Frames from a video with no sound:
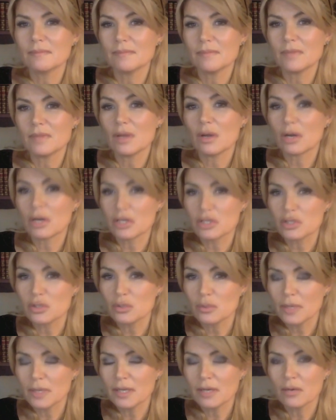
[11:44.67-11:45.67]
are
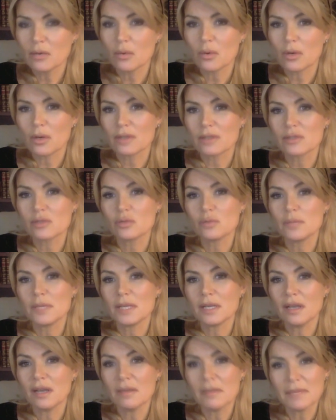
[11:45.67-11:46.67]
doing, or to
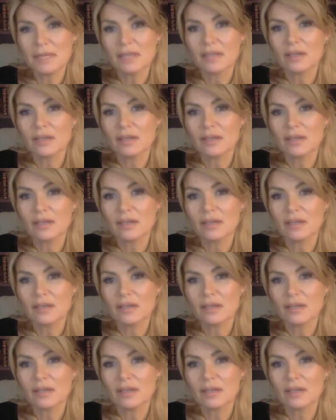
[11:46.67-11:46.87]
becoming